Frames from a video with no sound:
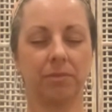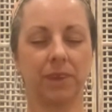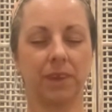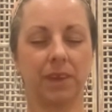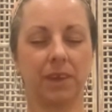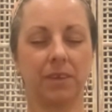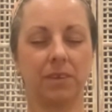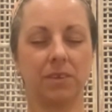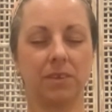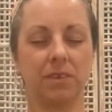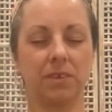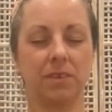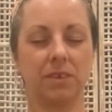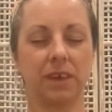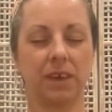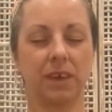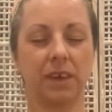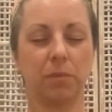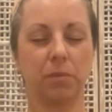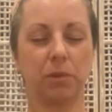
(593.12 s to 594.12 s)
And just
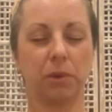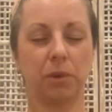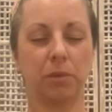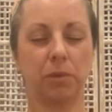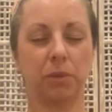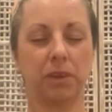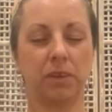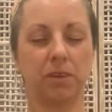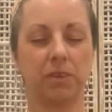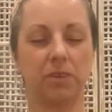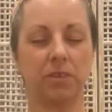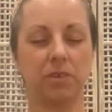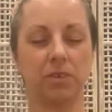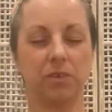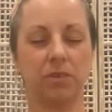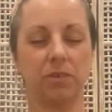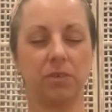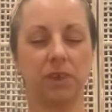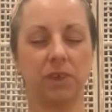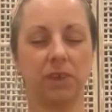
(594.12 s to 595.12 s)
take a moment to
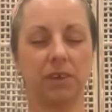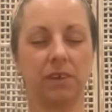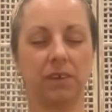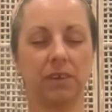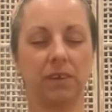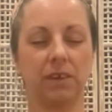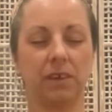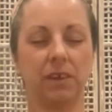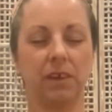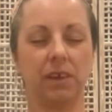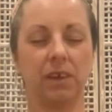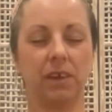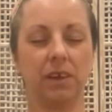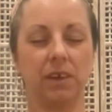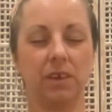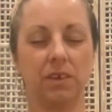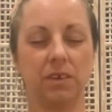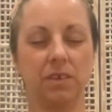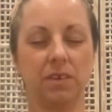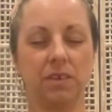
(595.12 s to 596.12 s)
feel
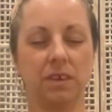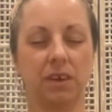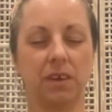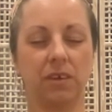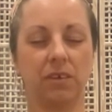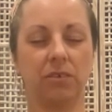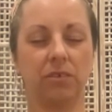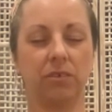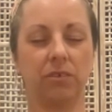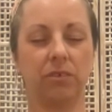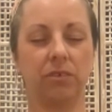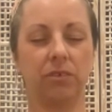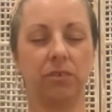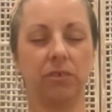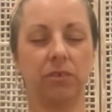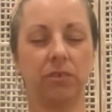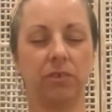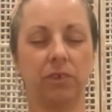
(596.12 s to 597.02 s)
yourself,